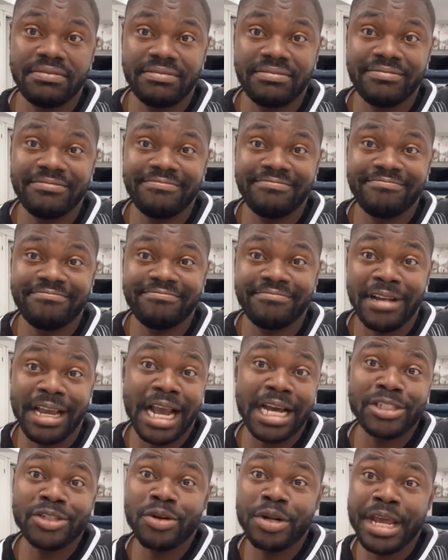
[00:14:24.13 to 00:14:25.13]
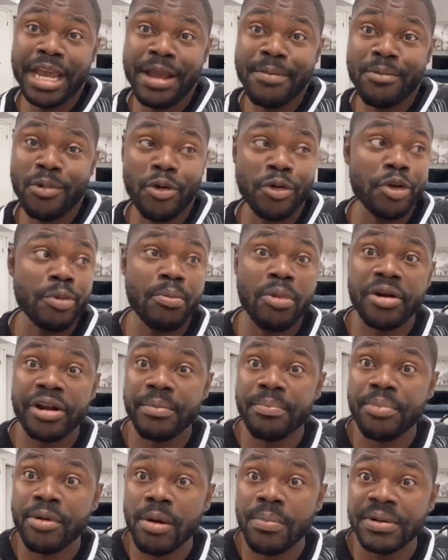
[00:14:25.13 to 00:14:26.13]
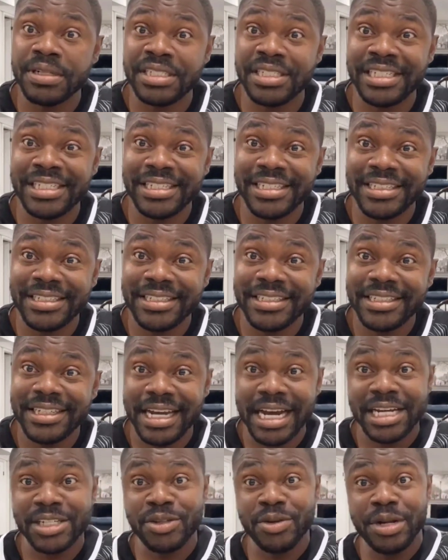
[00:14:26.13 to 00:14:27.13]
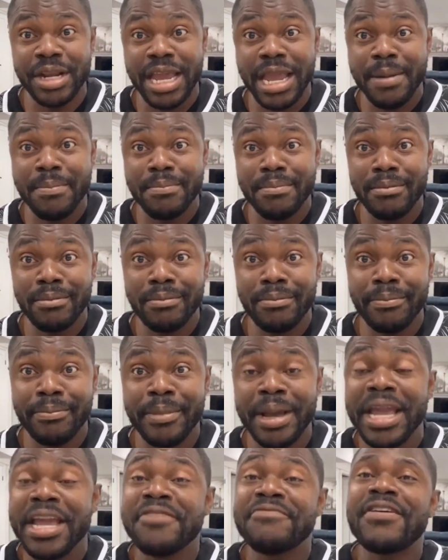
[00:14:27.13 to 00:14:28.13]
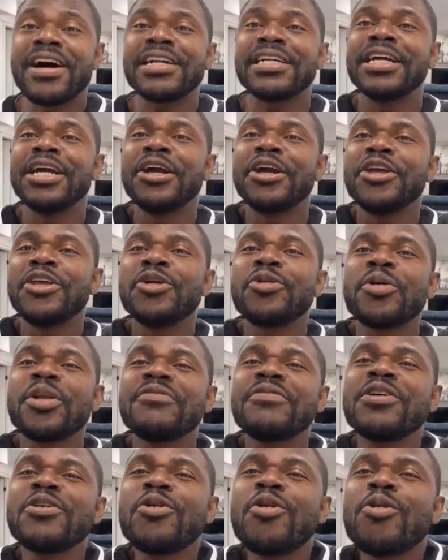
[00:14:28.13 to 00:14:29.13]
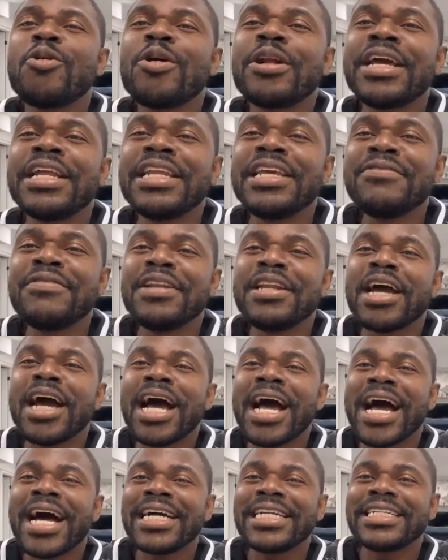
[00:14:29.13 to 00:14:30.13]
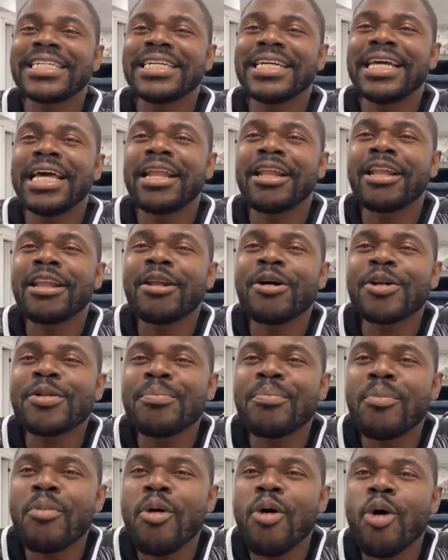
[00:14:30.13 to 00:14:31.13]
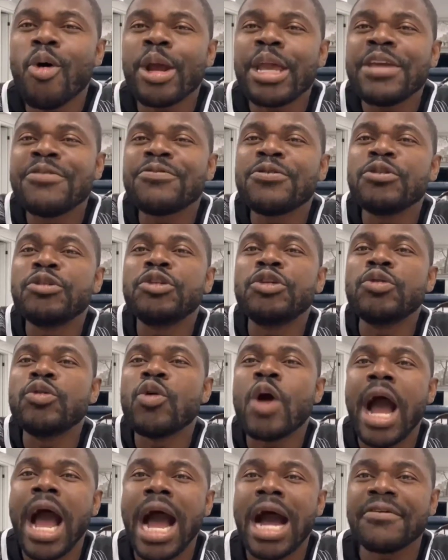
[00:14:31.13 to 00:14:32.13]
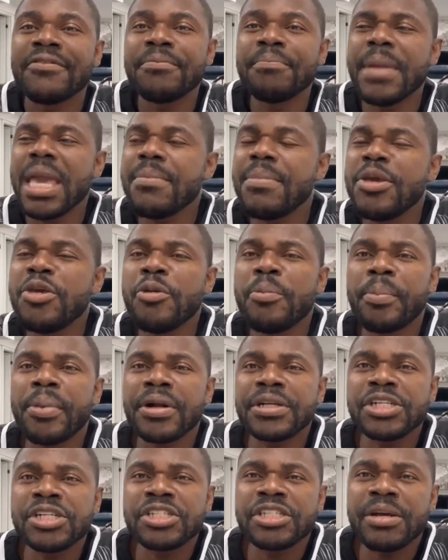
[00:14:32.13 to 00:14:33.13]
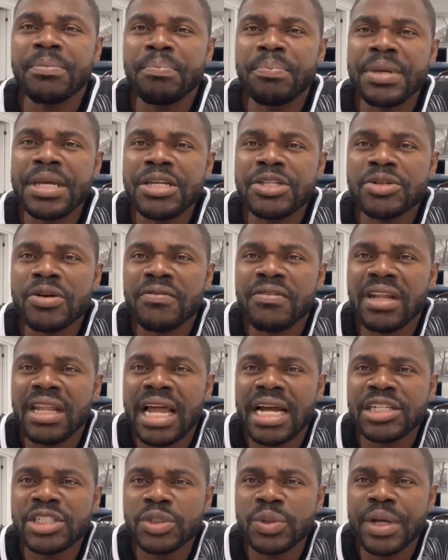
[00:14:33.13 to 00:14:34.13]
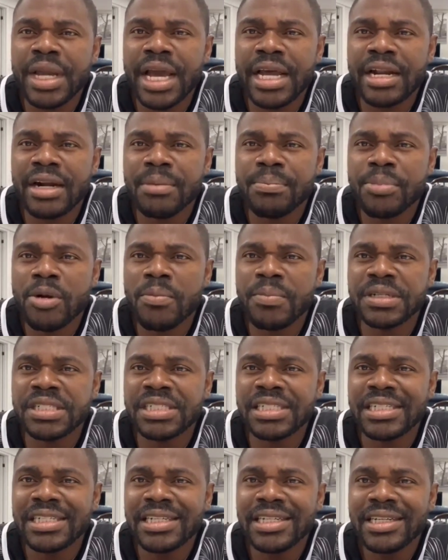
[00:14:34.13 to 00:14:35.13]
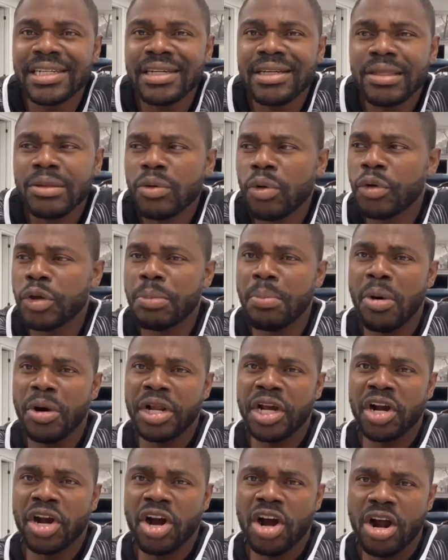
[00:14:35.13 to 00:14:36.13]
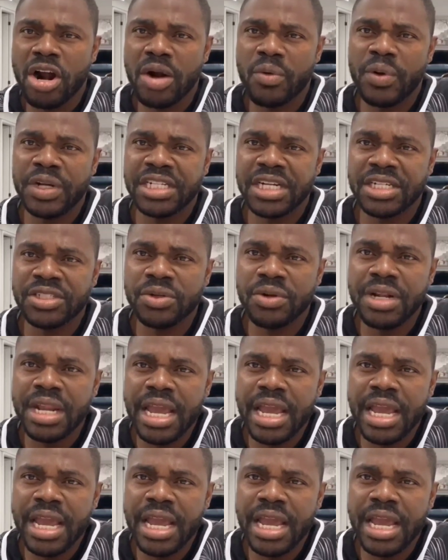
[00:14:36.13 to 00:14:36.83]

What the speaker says: It has your name, or you bought a property. It has your name. In fact, you could even go on and even add a lot more if you do have. Maybe you purchase a piece of land together, property, or you bought a car which has your name.